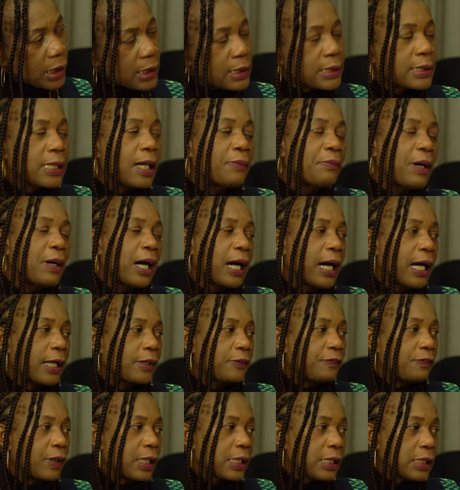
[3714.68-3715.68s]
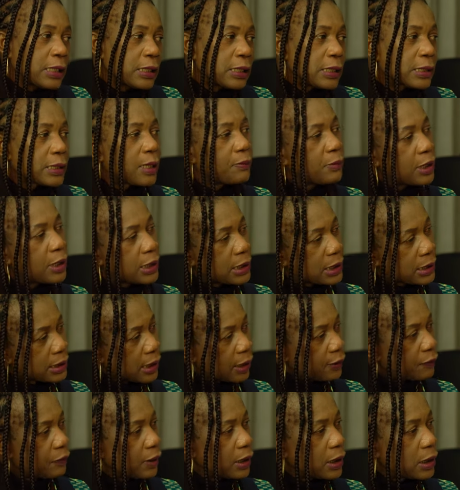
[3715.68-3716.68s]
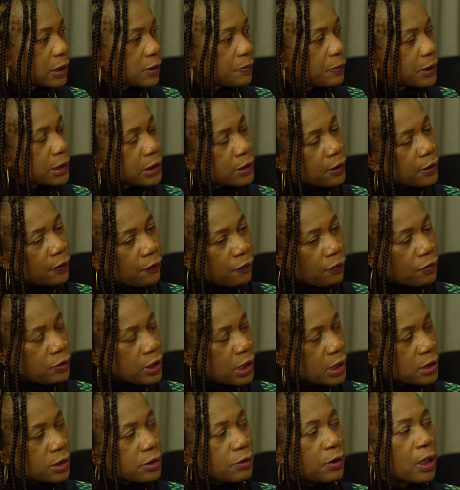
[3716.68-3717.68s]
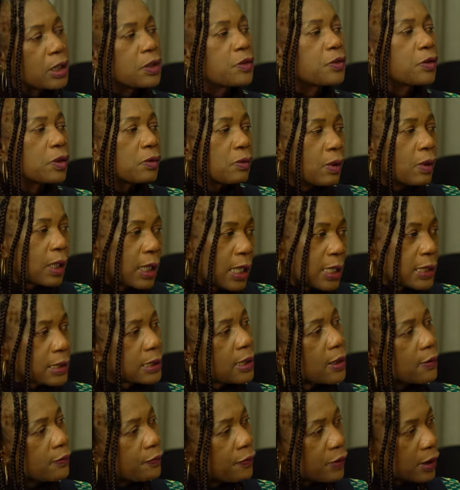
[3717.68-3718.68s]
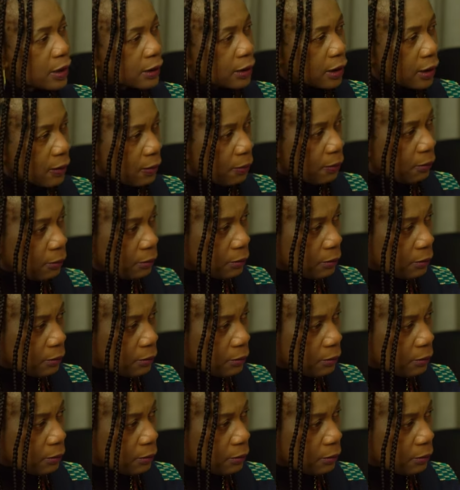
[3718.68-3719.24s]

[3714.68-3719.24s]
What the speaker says: Some are advantaged, some are disadvantaged, but if you just try to equalize everything,